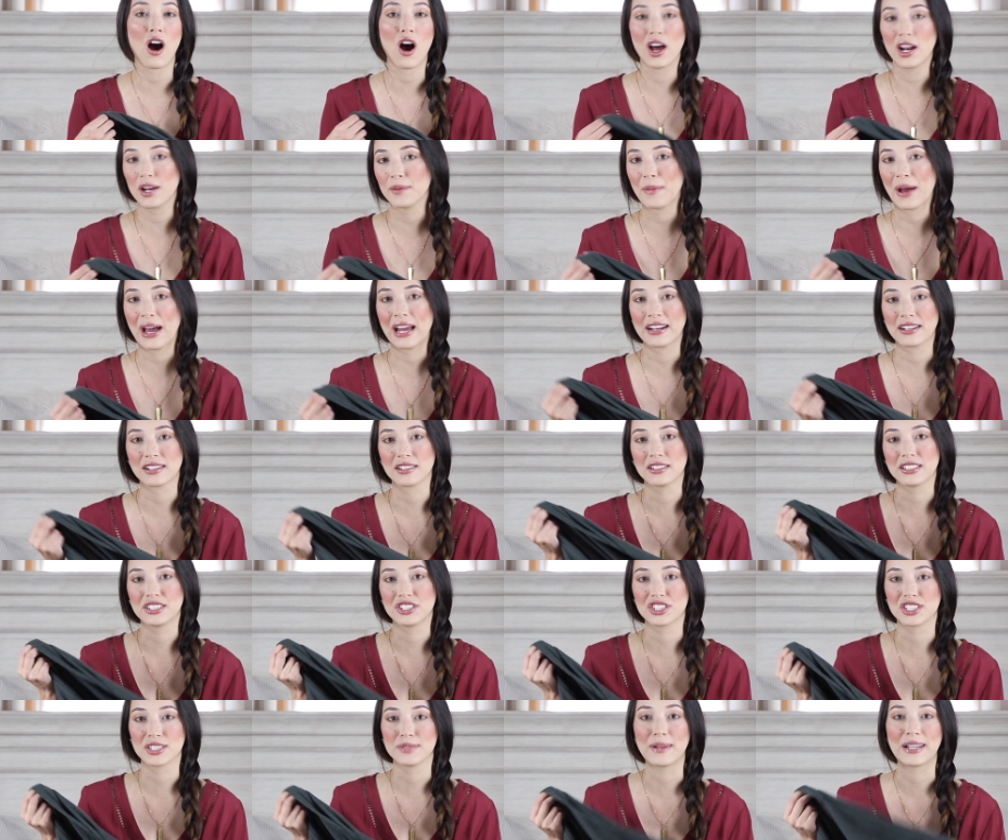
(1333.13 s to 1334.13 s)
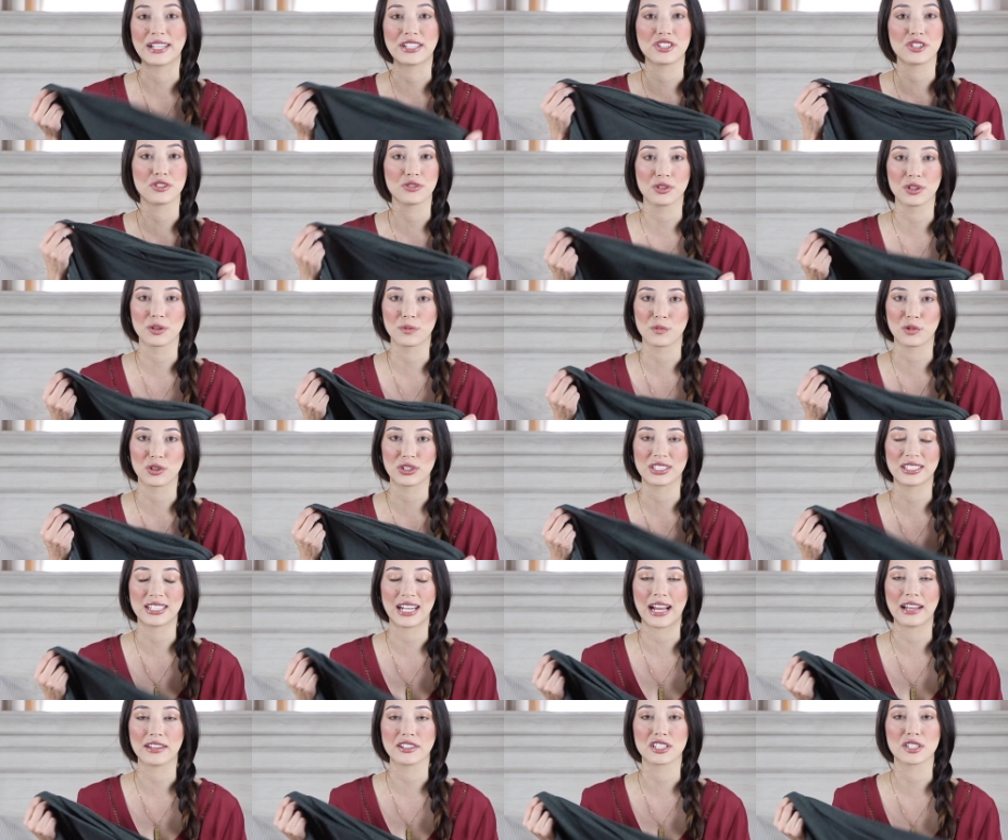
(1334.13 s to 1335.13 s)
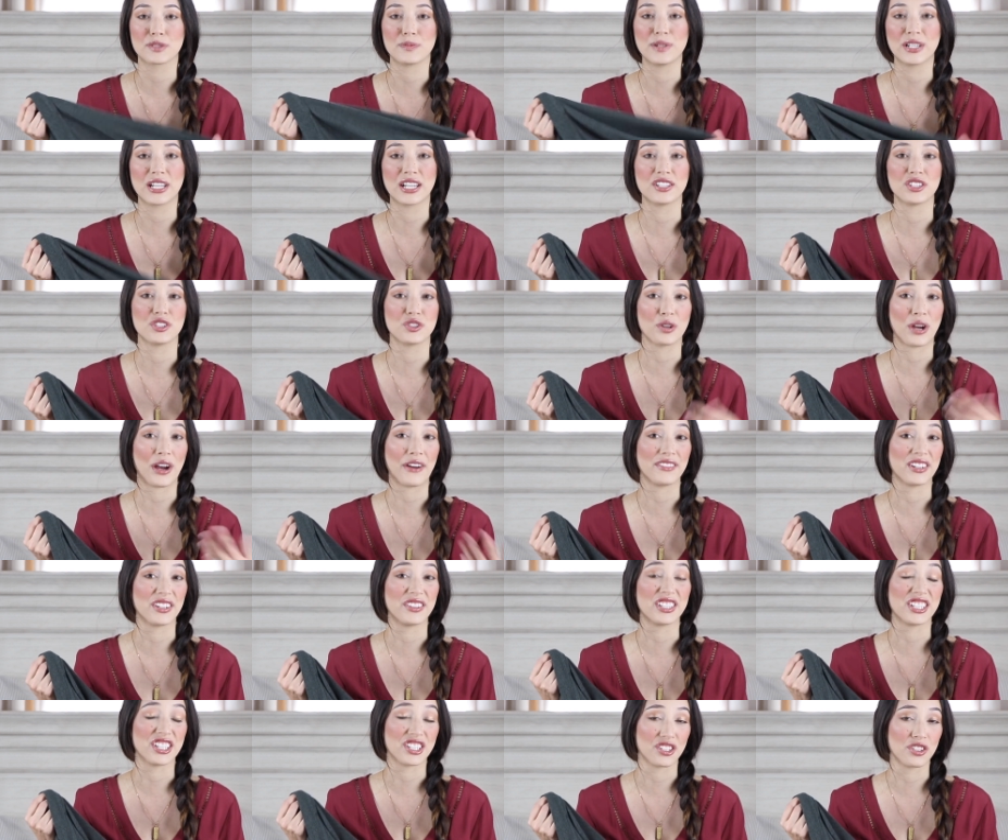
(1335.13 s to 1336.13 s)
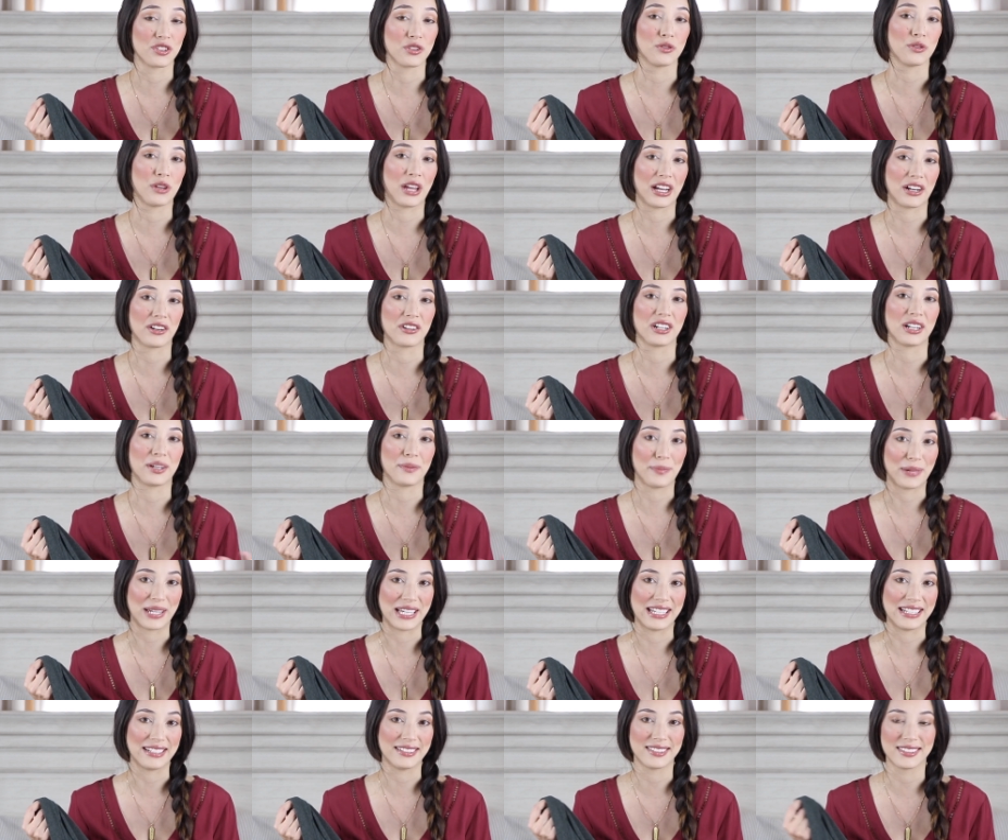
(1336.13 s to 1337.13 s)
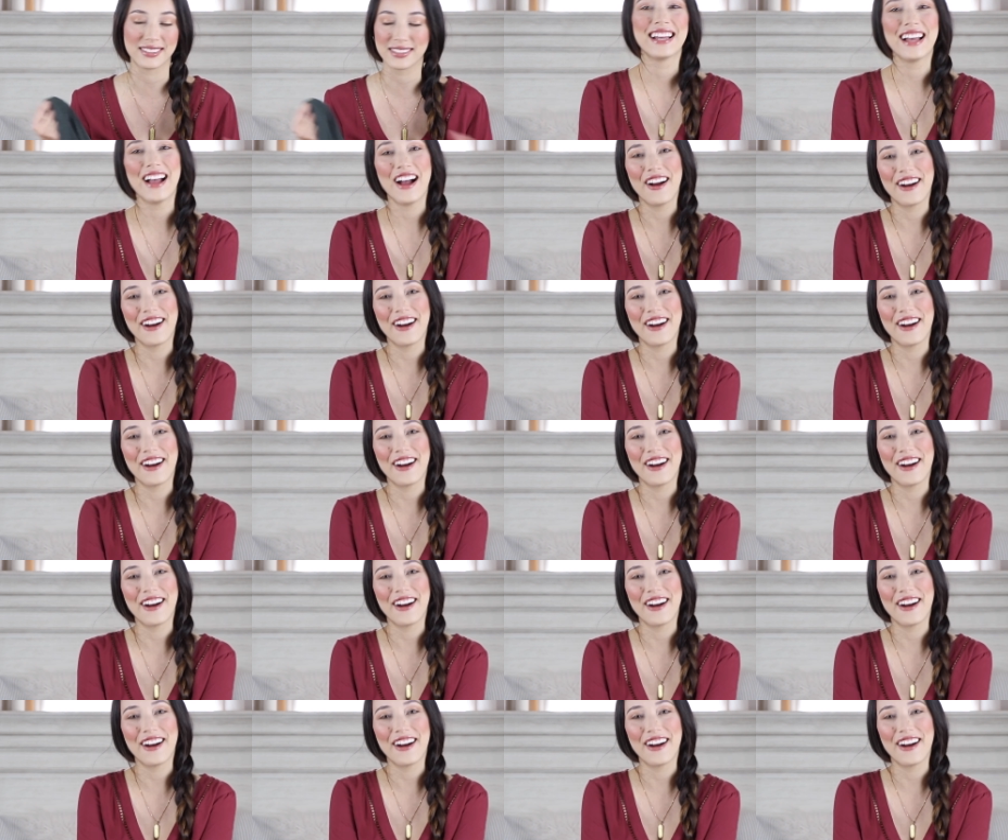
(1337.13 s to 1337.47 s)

automatically just makes you look more stylish because you have an additional layering piece.